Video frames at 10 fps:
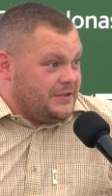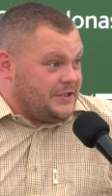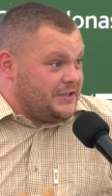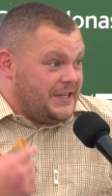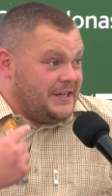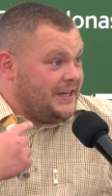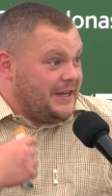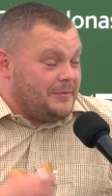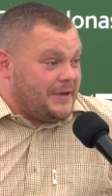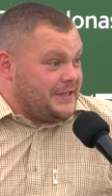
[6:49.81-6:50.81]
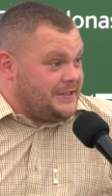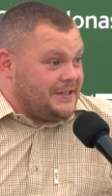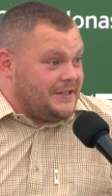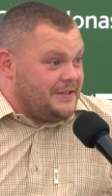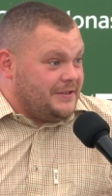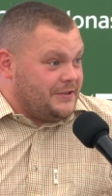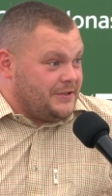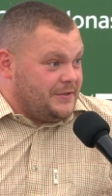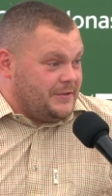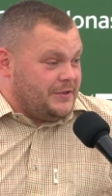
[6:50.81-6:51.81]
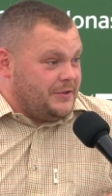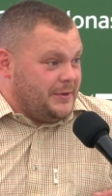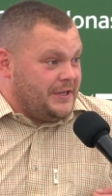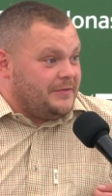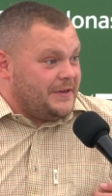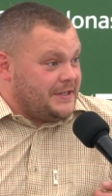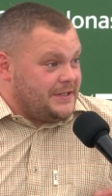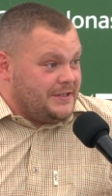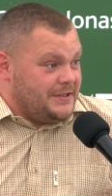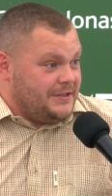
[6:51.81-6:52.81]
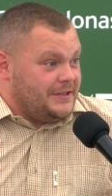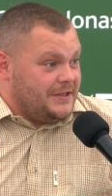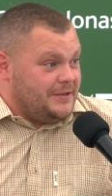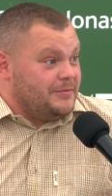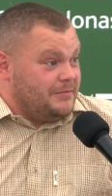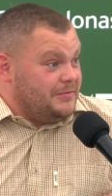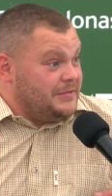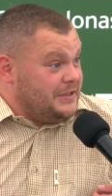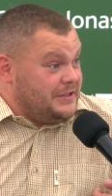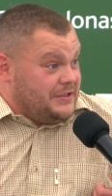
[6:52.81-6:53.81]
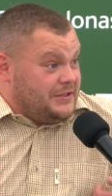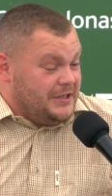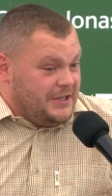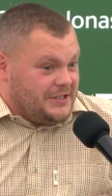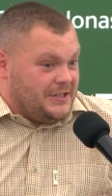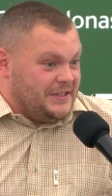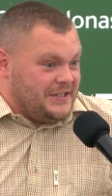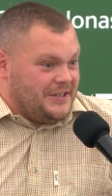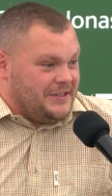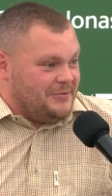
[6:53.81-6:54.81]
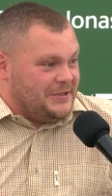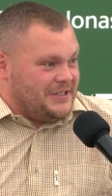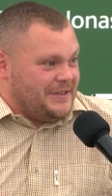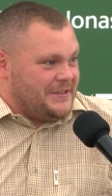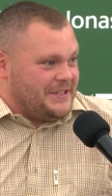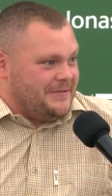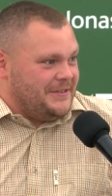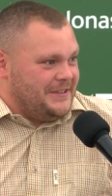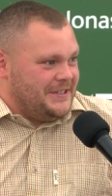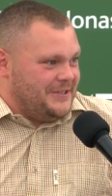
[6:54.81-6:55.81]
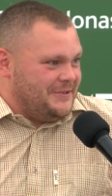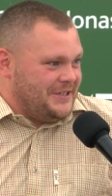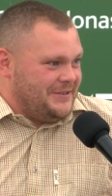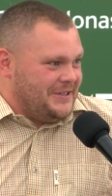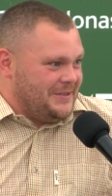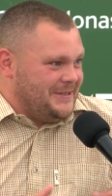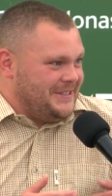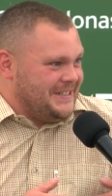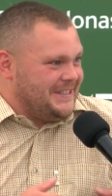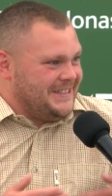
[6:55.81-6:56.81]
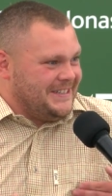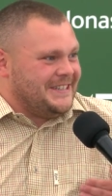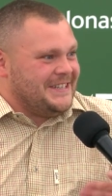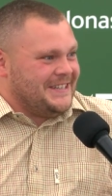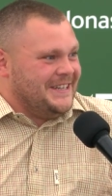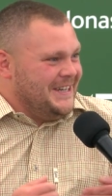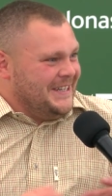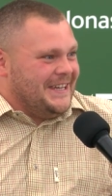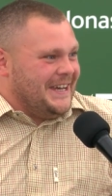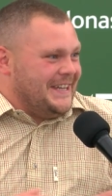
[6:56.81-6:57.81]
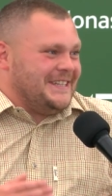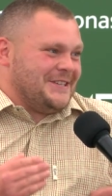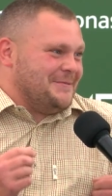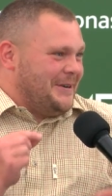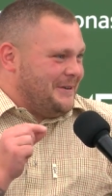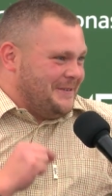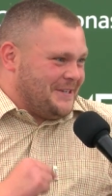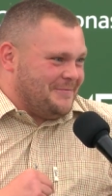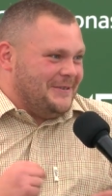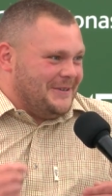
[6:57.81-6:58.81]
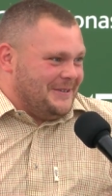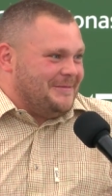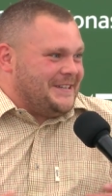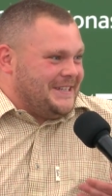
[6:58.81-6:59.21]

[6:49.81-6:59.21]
Just in and out, basically. Just quick, fast. There you no. go. Yeah, it's like, it's like, the one seven seven and the two two argument. It, oh no, don't. Yeah, no, it doesn't matter no. if it's small or big.